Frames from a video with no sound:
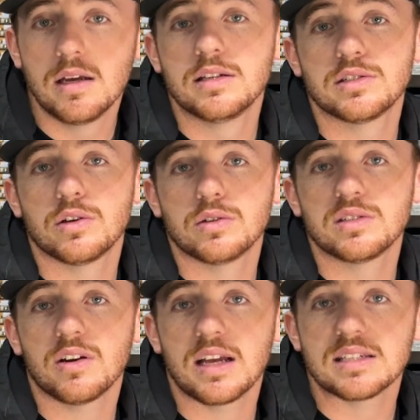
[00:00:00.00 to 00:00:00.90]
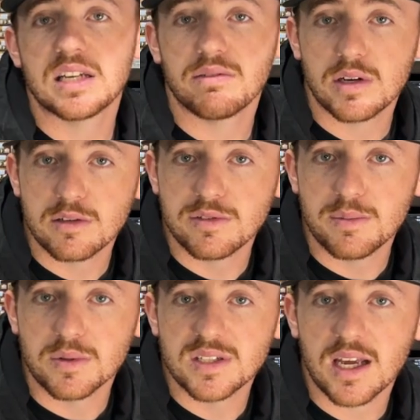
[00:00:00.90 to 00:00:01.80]
So starting at 700 feet
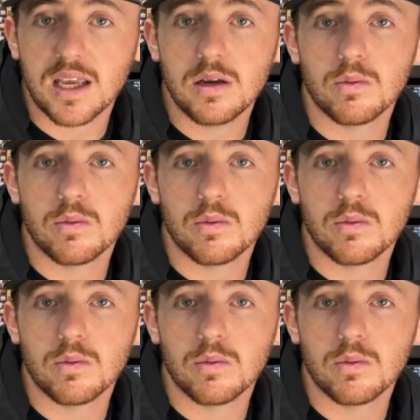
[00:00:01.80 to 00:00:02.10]
per second,